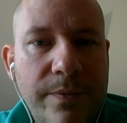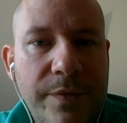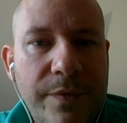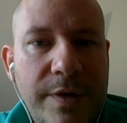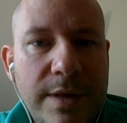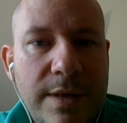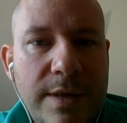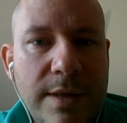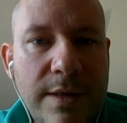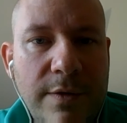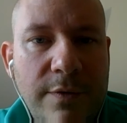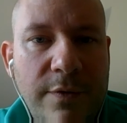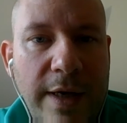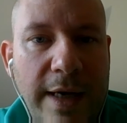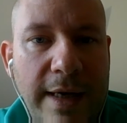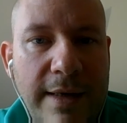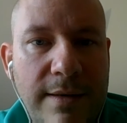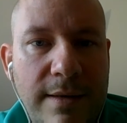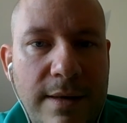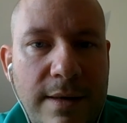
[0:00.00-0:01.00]
this is the
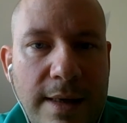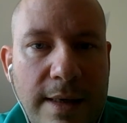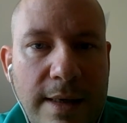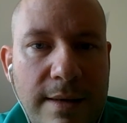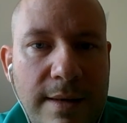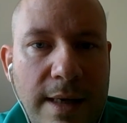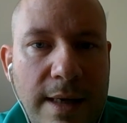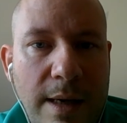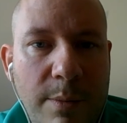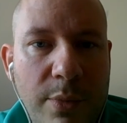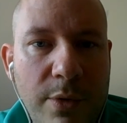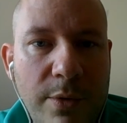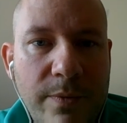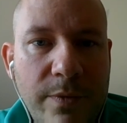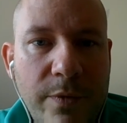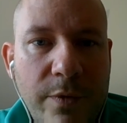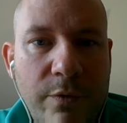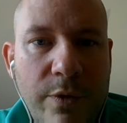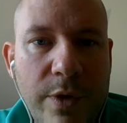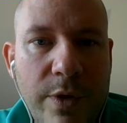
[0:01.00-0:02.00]
flight delayed app.
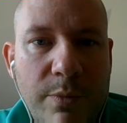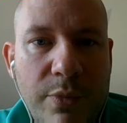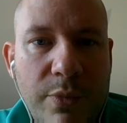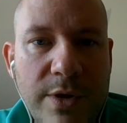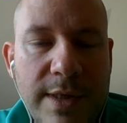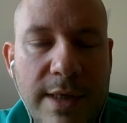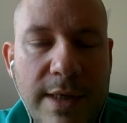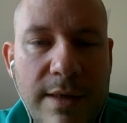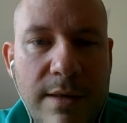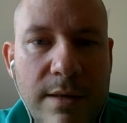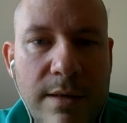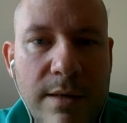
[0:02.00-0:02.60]
We presented